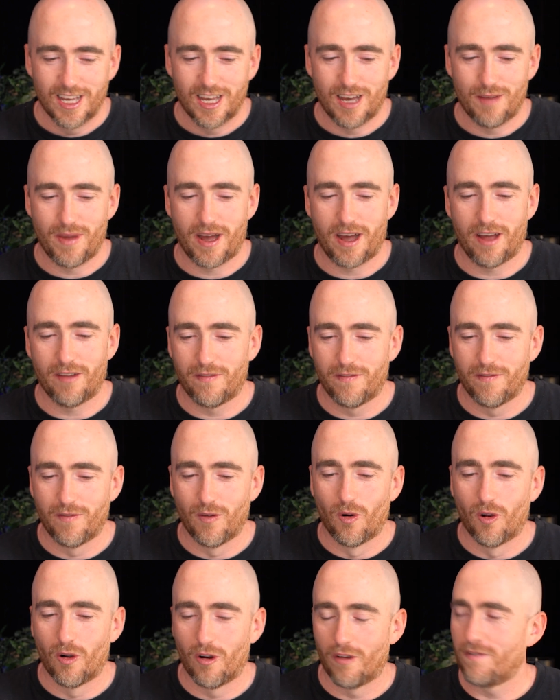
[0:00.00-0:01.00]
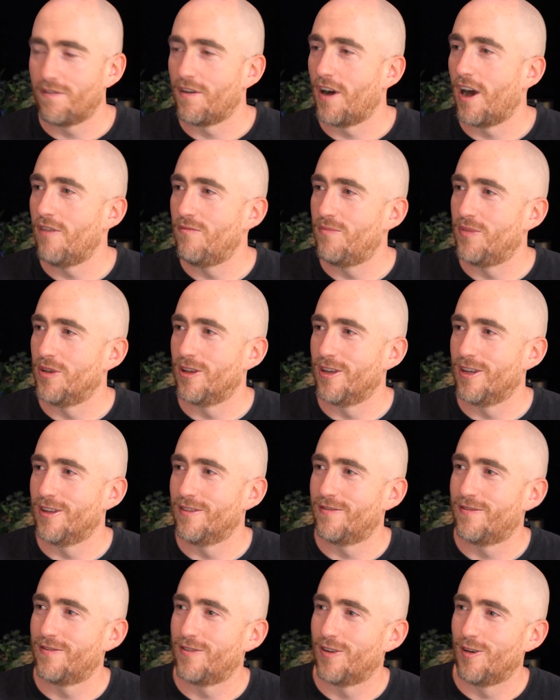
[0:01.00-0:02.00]
about 4 or 5 billion
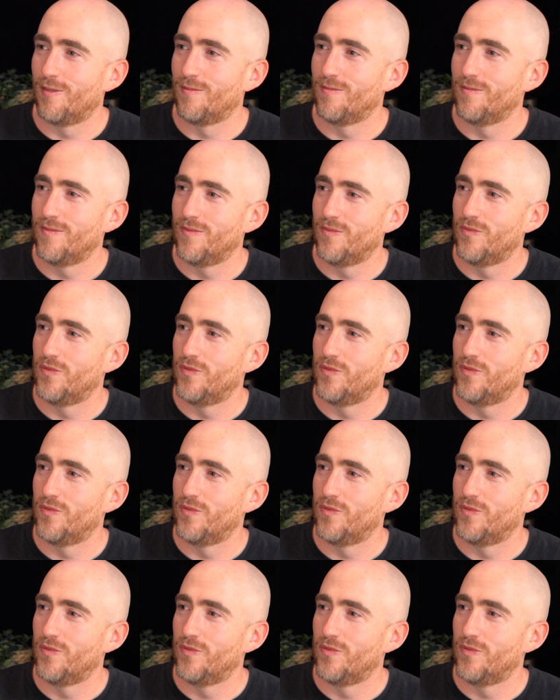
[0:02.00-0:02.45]
from